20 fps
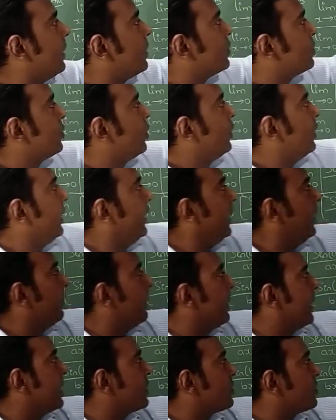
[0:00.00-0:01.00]
so in
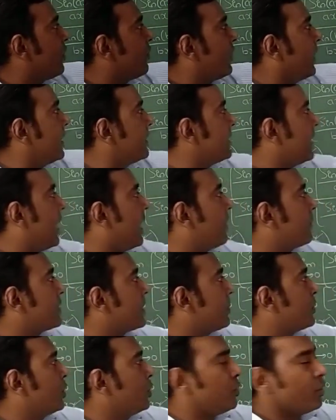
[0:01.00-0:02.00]
place of x I have
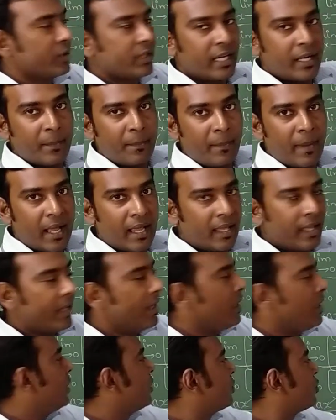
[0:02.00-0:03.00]
substituted pi.
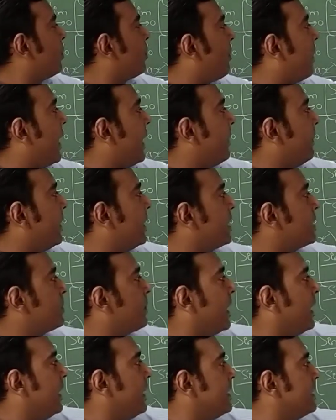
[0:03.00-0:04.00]
So pi minus
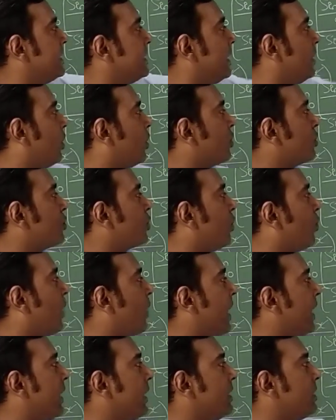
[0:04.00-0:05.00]
pi is 0. So
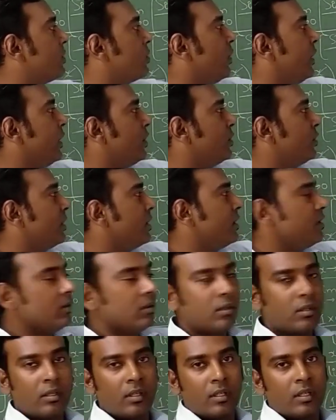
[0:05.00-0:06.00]
y is going to
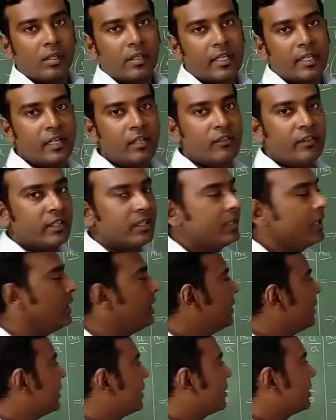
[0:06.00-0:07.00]
tend with the
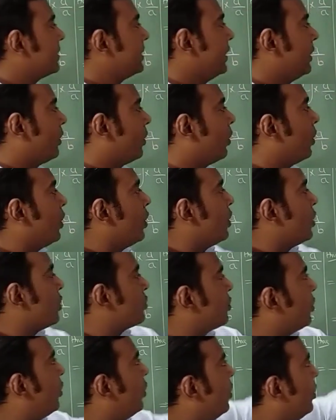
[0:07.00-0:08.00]
0.
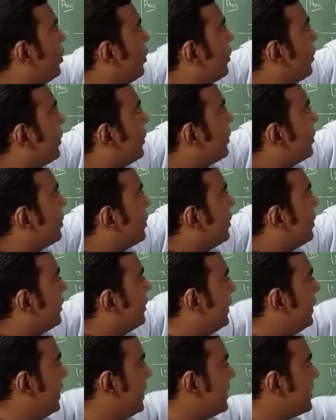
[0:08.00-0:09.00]
So
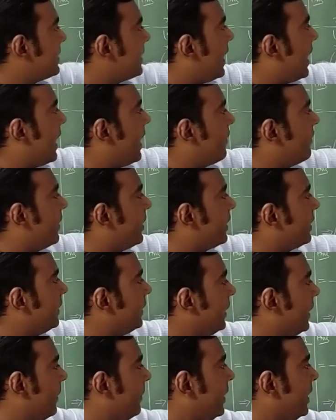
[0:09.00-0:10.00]
this I have
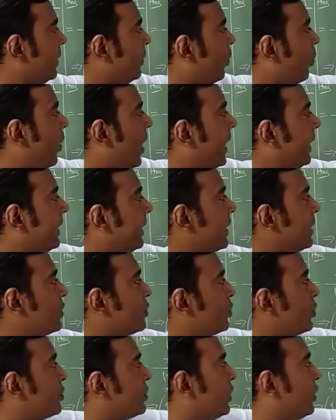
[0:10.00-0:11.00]
written limit y tends
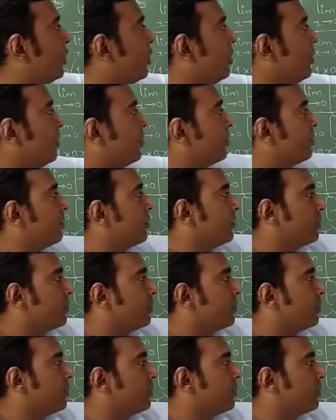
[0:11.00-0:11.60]
to 0.